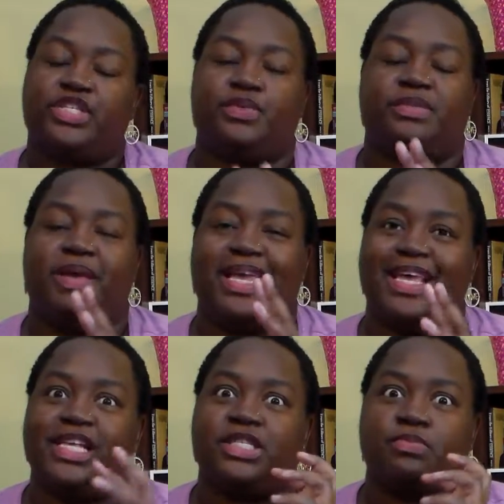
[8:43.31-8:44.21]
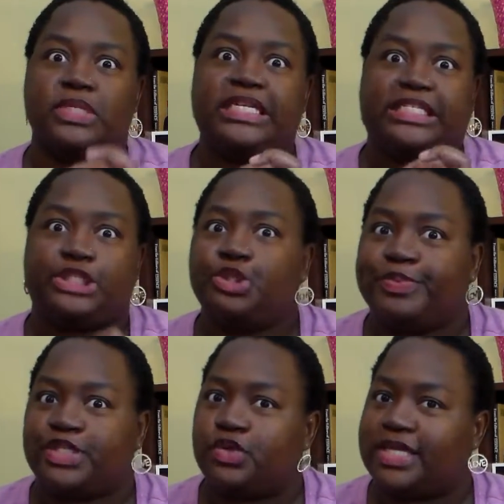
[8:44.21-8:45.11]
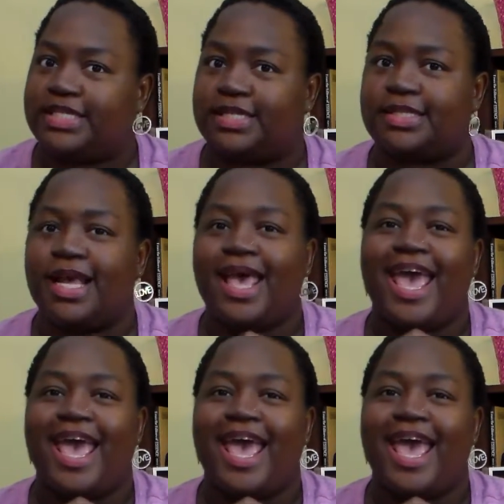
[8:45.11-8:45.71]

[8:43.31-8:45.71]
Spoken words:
she was making some really stupid choices,